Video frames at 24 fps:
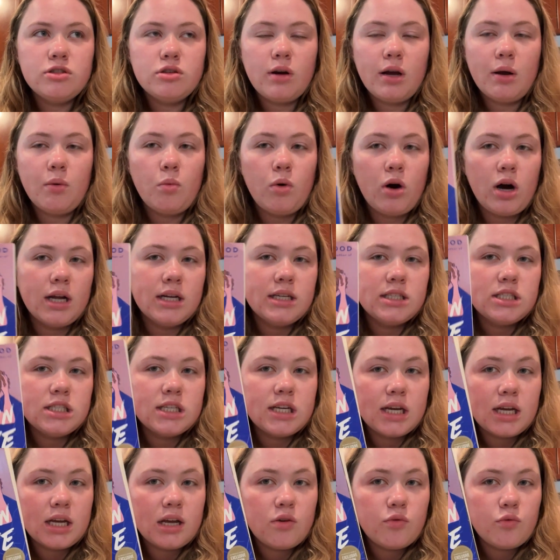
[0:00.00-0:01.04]
So I want
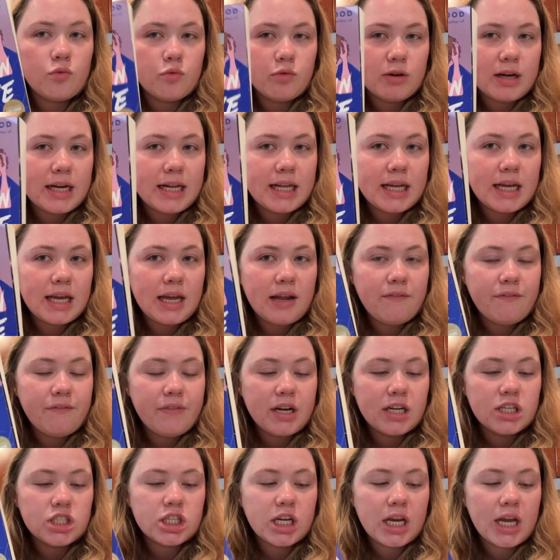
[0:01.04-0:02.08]
to read it and
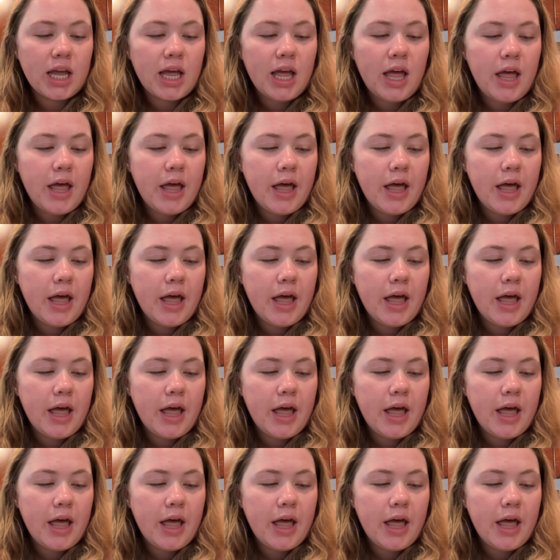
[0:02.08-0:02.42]
finish it